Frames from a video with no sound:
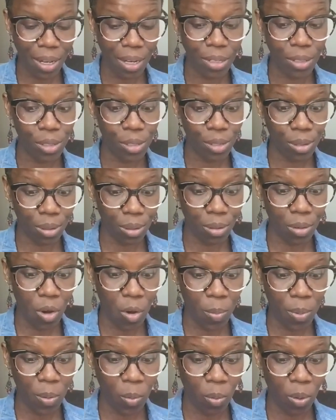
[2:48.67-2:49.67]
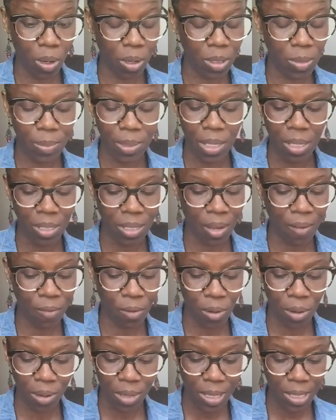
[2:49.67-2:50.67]
I sure hope it works because I've
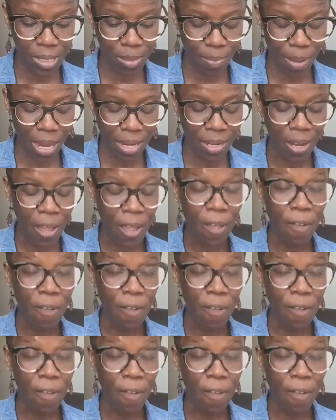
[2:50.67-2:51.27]
already spent